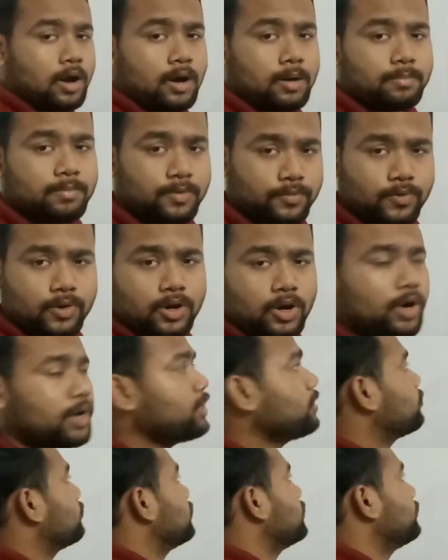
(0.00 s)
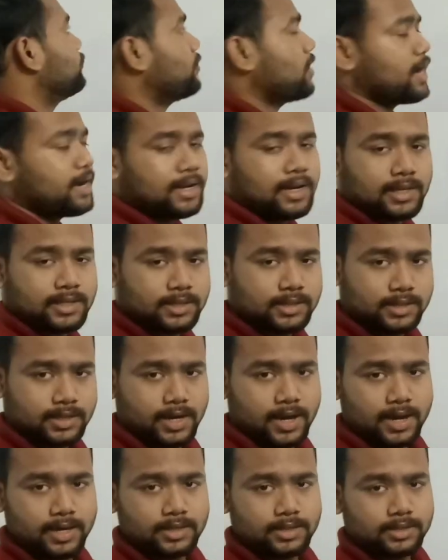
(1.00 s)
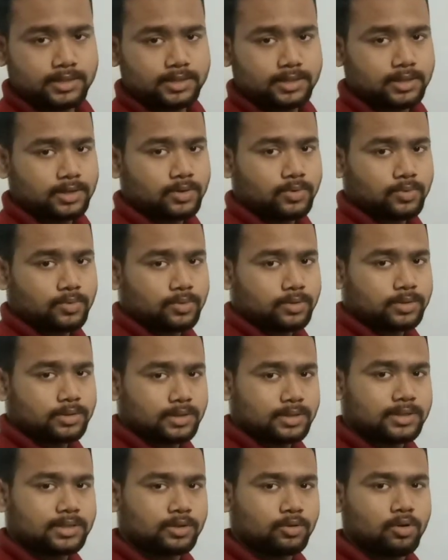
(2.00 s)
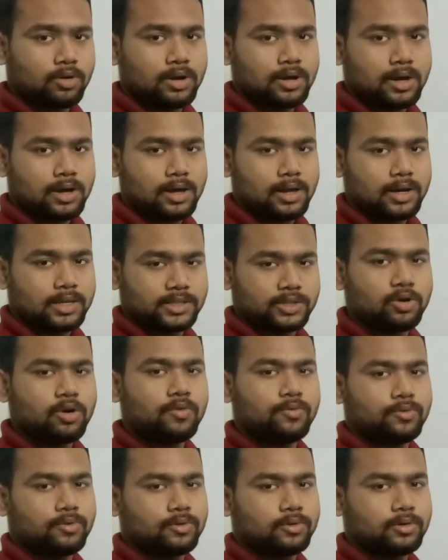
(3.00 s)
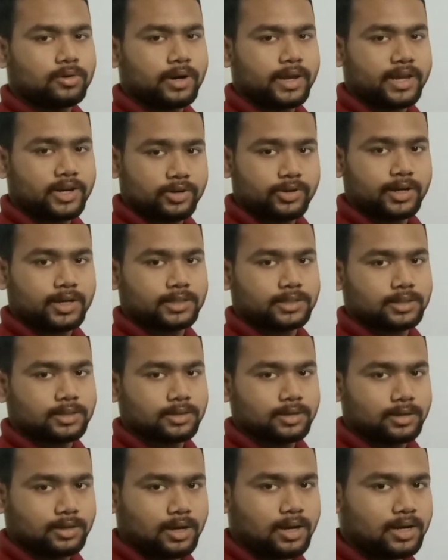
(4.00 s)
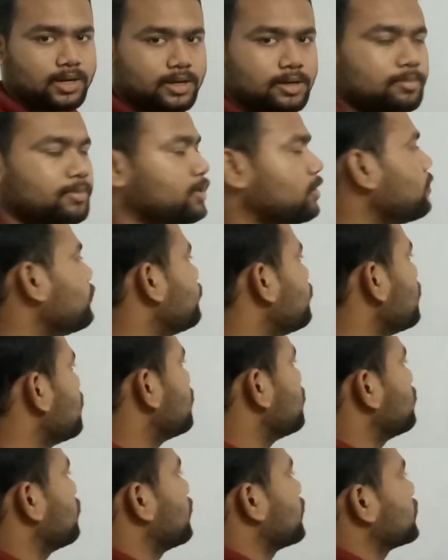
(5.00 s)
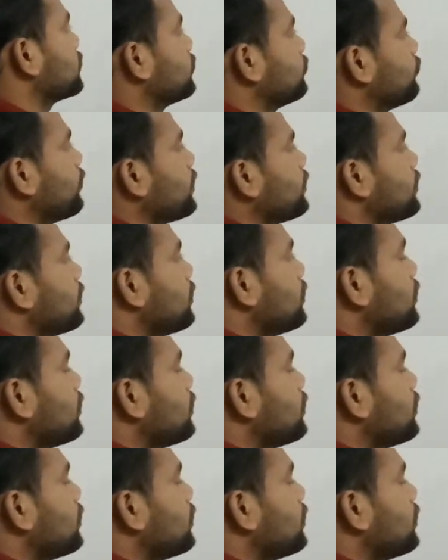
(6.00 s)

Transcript: Before going to the final exercise, let's go for introduction. A little bit of introduction, right?